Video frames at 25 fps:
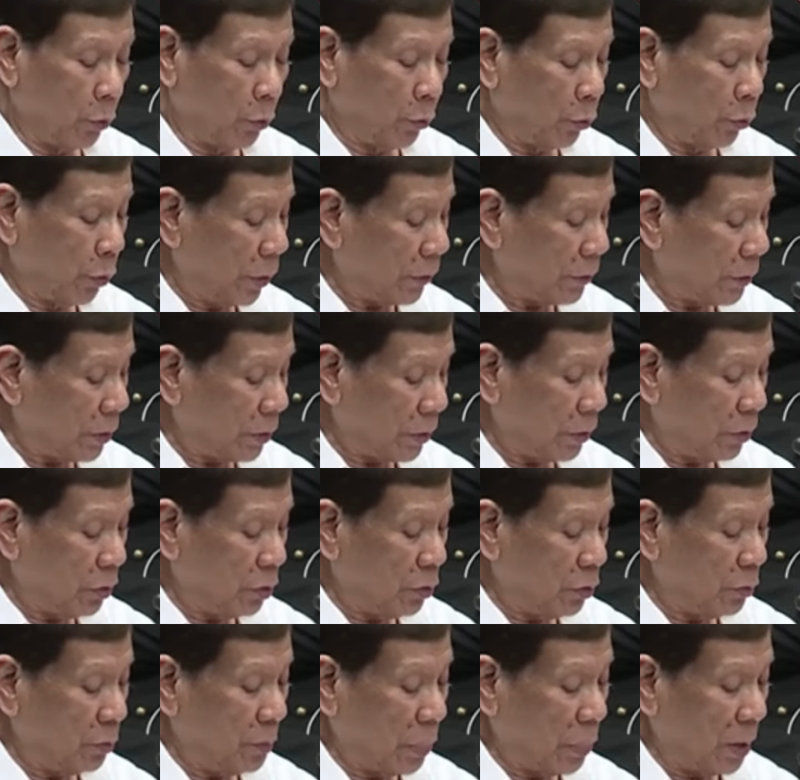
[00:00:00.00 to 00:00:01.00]
And whether
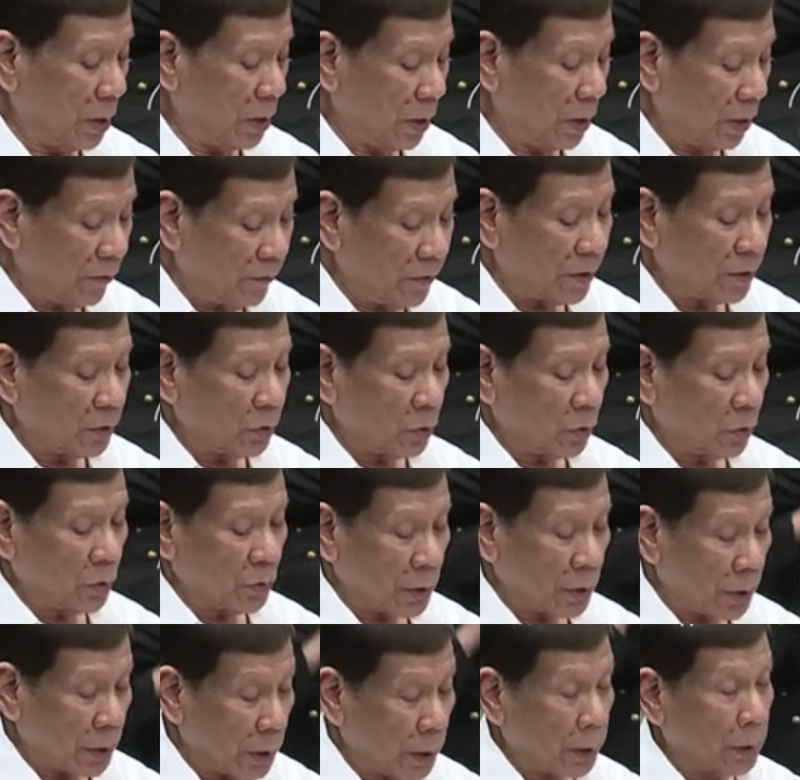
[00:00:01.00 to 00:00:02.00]
you believe it
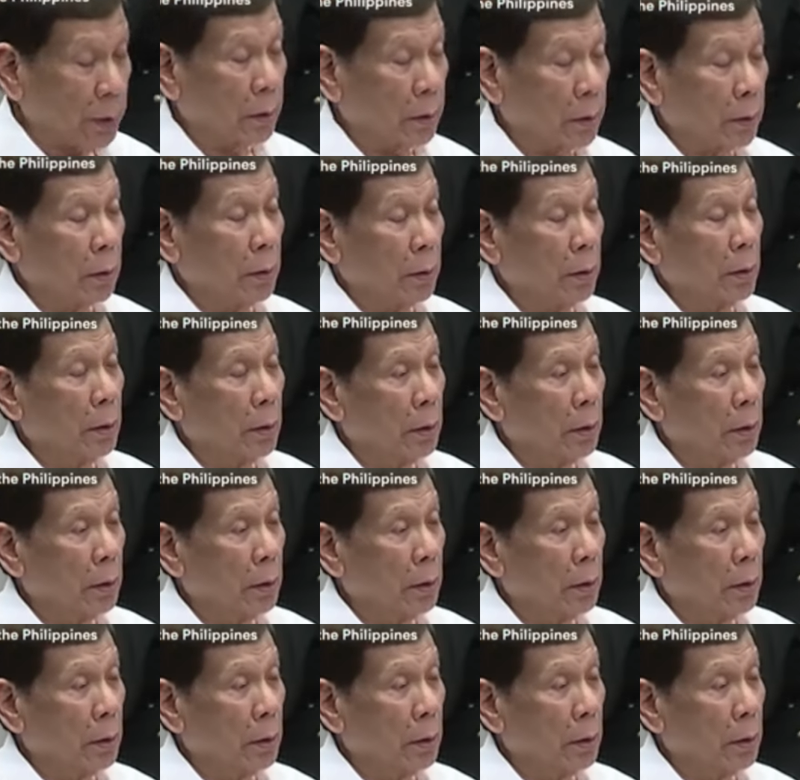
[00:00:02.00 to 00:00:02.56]
or not,